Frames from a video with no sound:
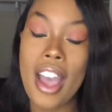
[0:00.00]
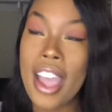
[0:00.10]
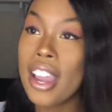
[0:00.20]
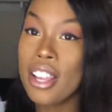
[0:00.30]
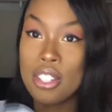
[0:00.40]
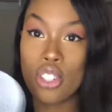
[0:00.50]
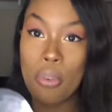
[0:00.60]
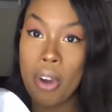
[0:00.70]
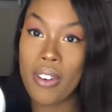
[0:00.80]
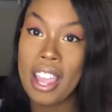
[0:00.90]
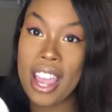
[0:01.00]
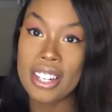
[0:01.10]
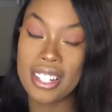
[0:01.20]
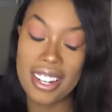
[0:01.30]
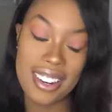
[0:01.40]
I gotta insert my
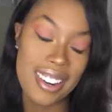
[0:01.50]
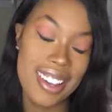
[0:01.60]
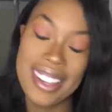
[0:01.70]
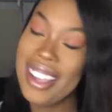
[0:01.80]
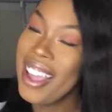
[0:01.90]
reaction here.